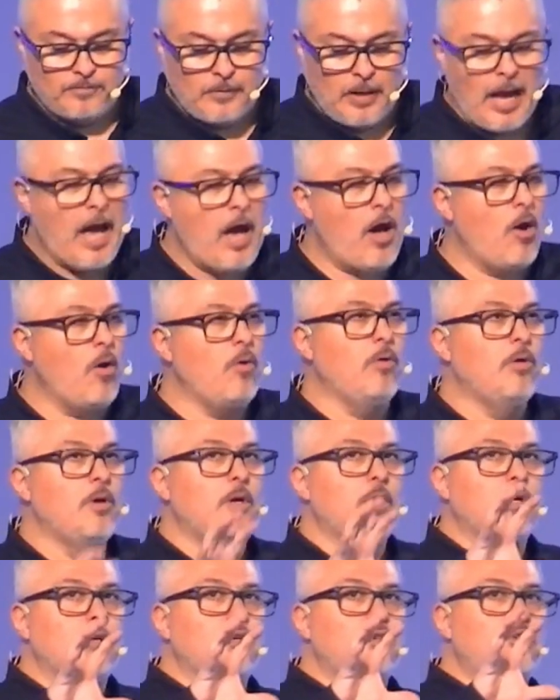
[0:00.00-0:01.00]
How
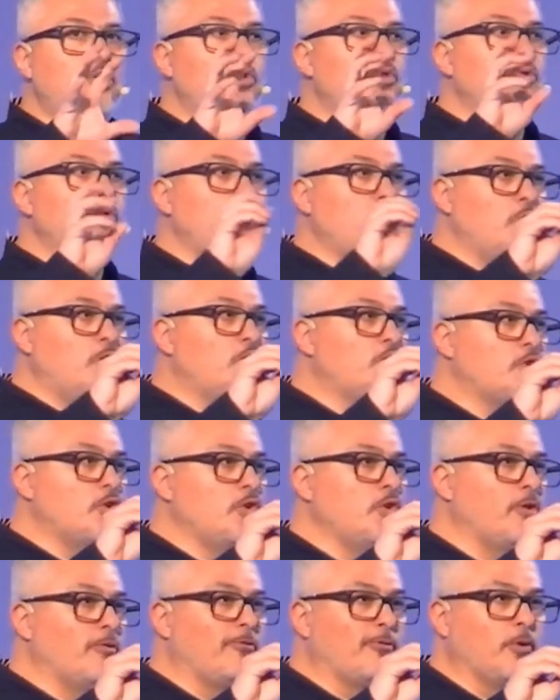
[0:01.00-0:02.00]
do you nurture
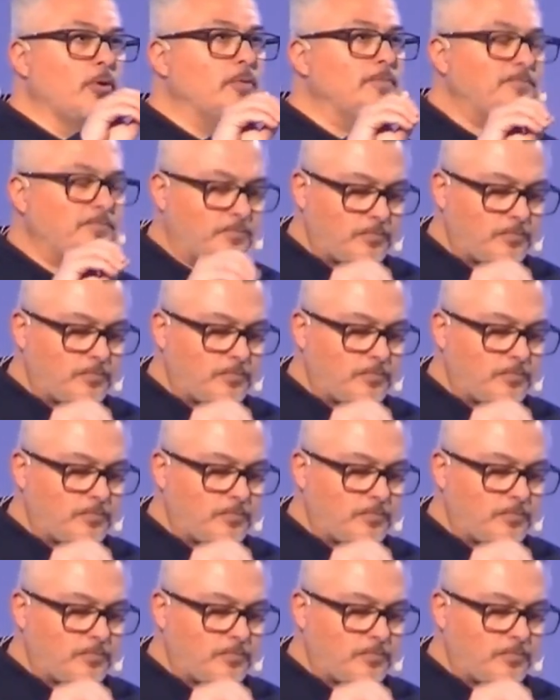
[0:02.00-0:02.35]
your fruit?